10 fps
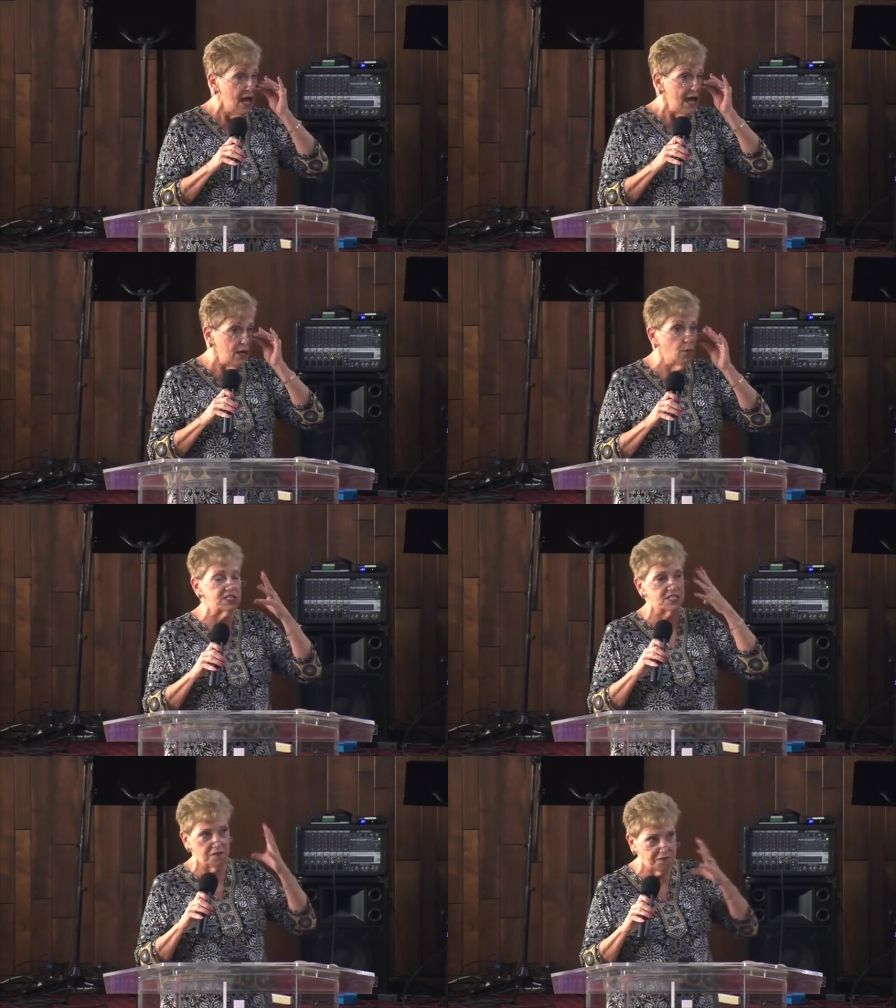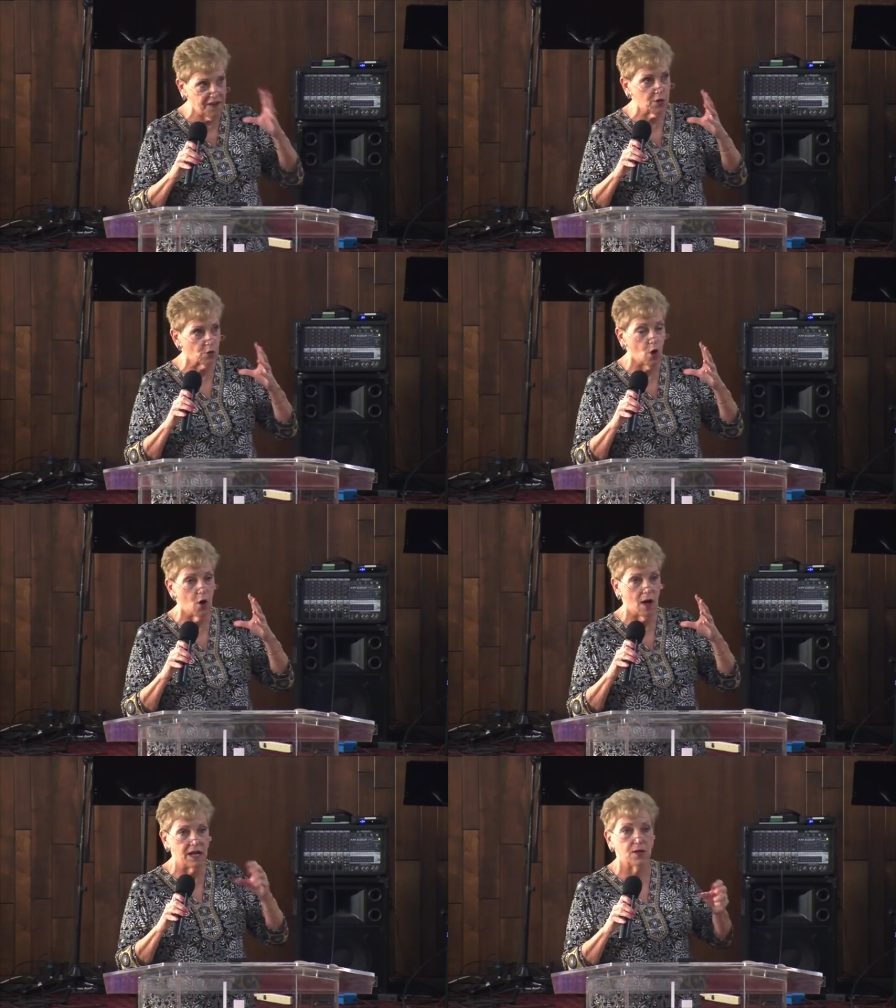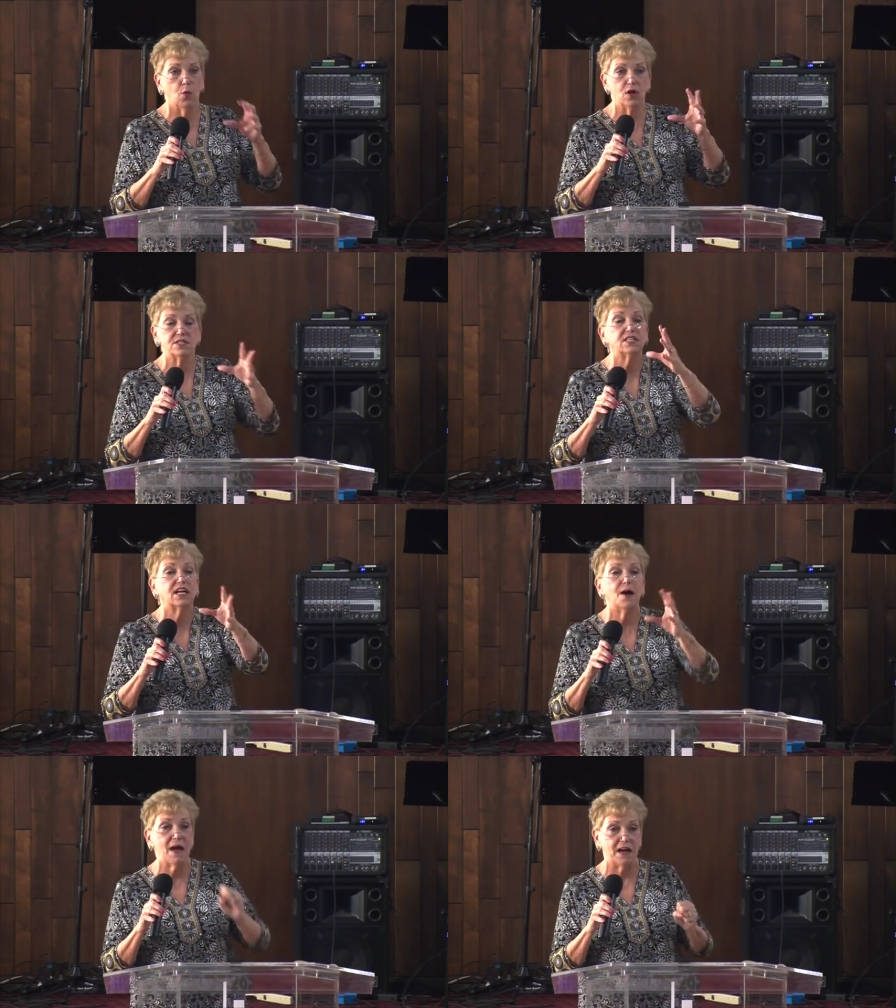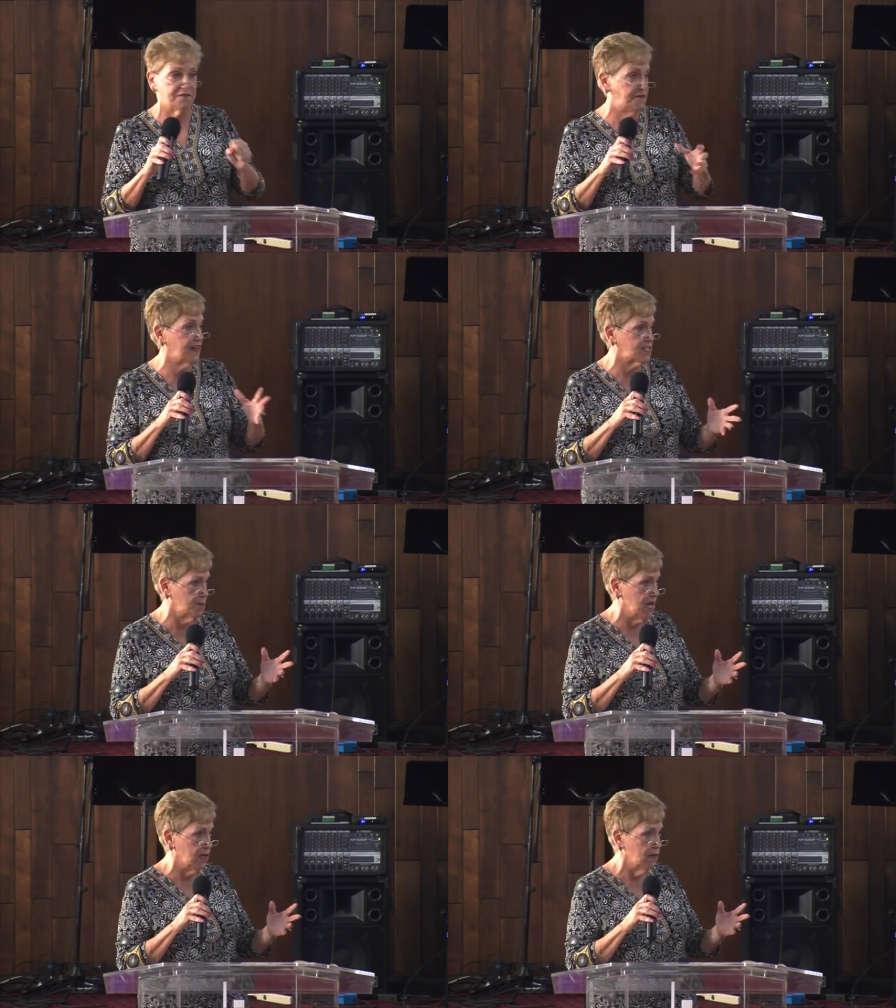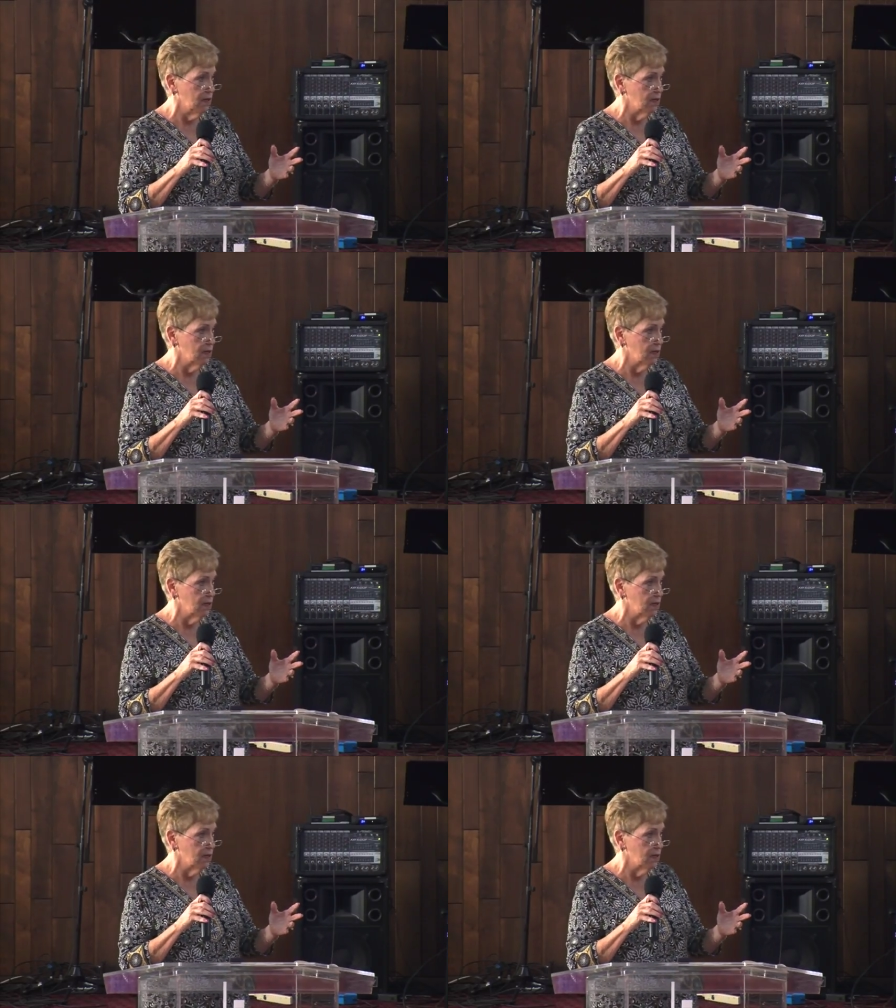He wants to figure it all out. he wants to come out and fix me.